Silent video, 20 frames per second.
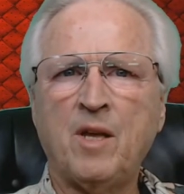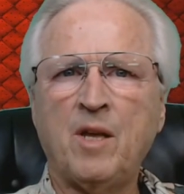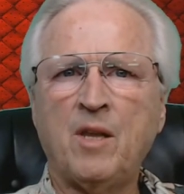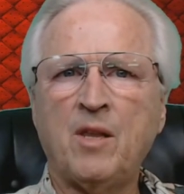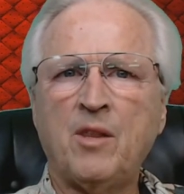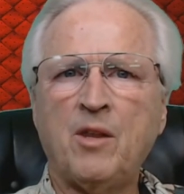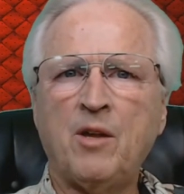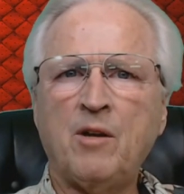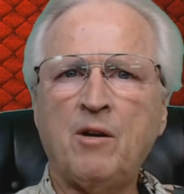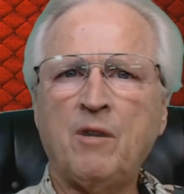
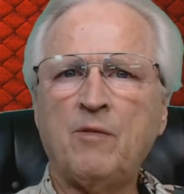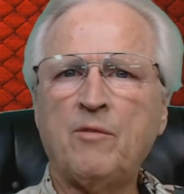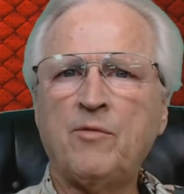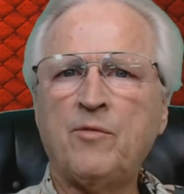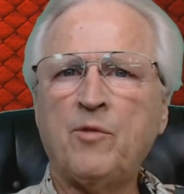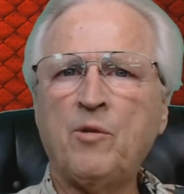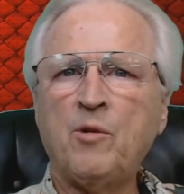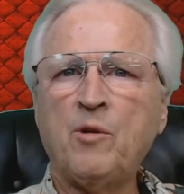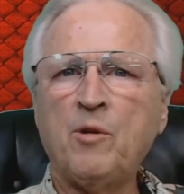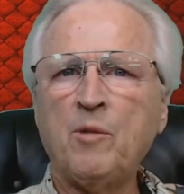There are
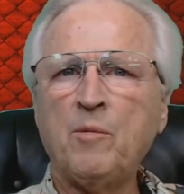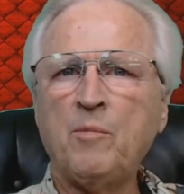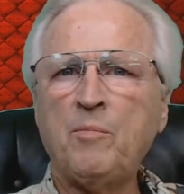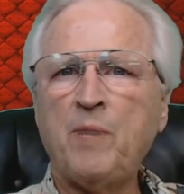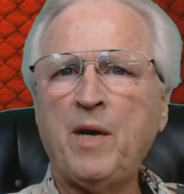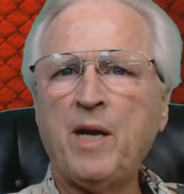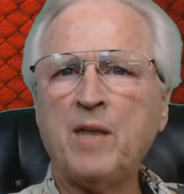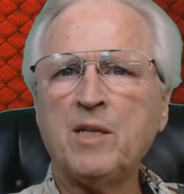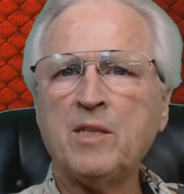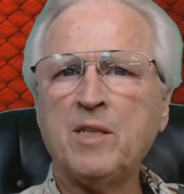4
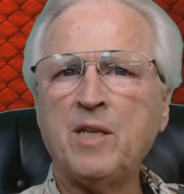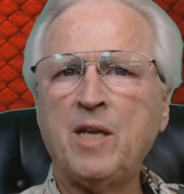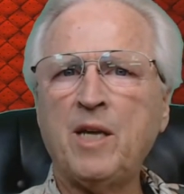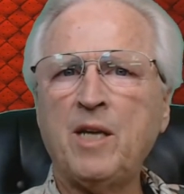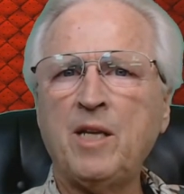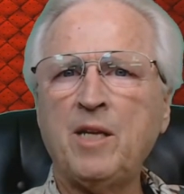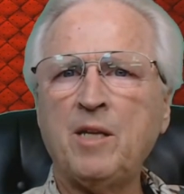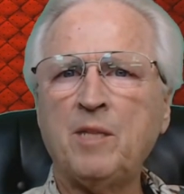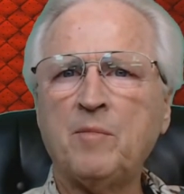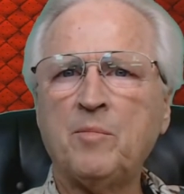
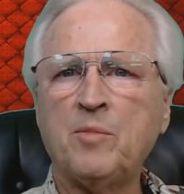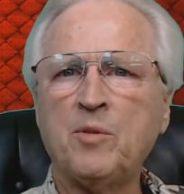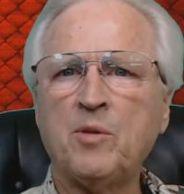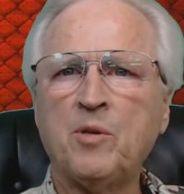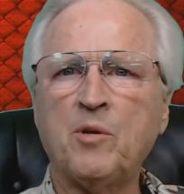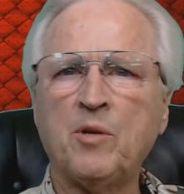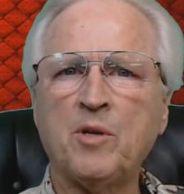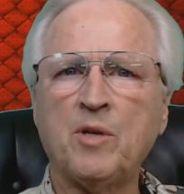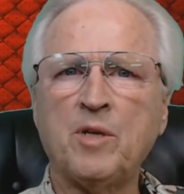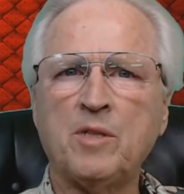Pakistani
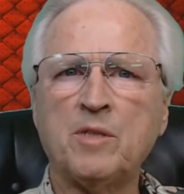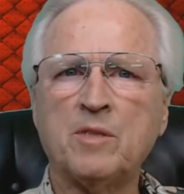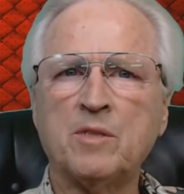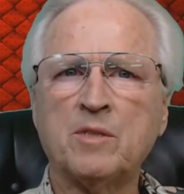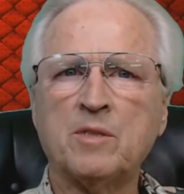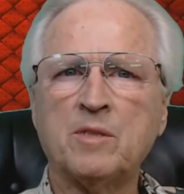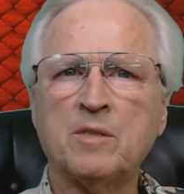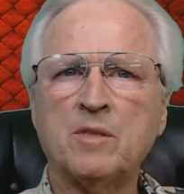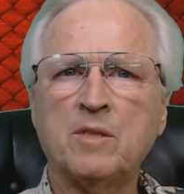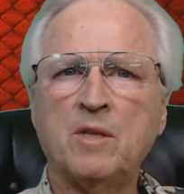
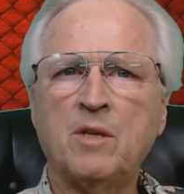employees